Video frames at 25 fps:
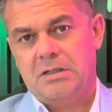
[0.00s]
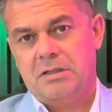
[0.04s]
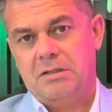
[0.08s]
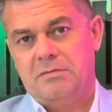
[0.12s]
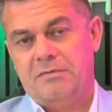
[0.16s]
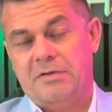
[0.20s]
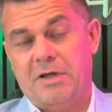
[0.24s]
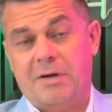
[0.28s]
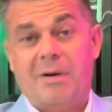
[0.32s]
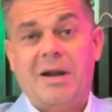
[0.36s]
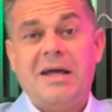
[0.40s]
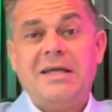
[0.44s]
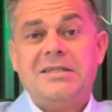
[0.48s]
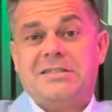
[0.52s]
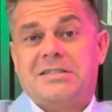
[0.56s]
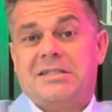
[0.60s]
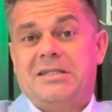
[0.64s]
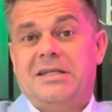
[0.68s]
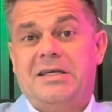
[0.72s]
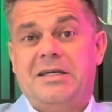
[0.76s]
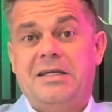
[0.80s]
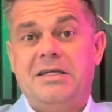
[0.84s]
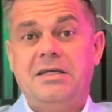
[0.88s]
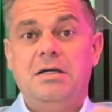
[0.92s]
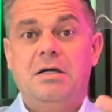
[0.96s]
They're
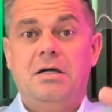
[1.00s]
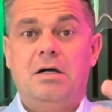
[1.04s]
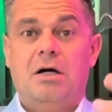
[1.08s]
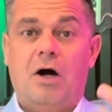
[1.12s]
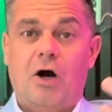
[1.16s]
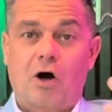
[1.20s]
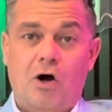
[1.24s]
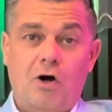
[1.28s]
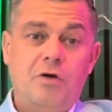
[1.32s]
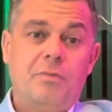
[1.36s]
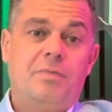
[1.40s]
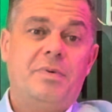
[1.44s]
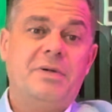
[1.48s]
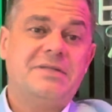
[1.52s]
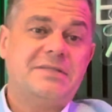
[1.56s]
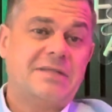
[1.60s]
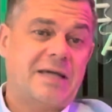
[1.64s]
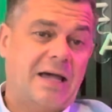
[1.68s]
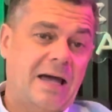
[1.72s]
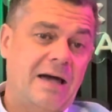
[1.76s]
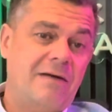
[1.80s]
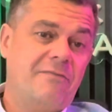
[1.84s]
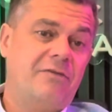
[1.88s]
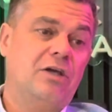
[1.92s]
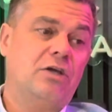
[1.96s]
actually open to
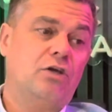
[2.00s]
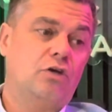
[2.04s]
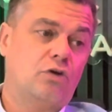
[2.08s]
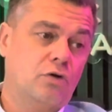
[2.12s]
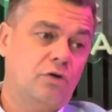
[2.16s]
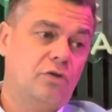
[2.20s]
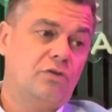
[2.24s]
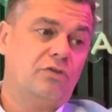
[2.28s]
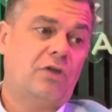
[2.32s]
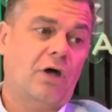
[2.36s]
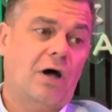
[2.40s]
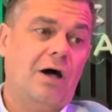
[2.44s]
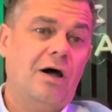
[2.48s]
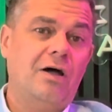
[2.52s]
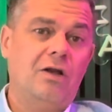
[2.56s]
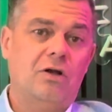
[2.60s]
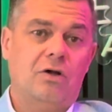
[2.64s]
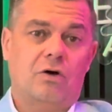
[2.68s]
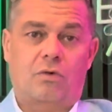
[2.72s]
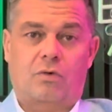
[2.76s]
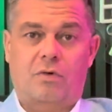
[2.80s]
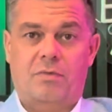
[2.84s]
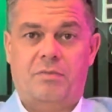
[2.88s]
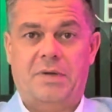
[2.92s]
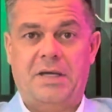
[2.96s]
having good
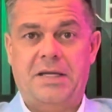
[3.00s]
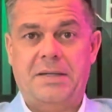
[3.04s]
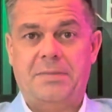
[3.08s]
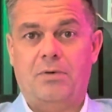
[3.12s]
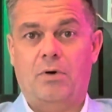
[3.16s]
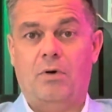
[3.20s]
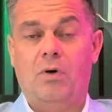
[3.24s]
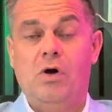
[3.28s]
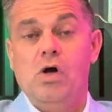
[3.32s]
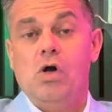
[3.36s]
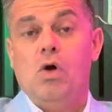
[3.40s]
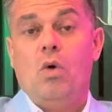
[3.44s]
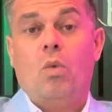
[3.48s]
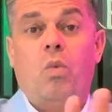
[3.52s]
dialogue with people.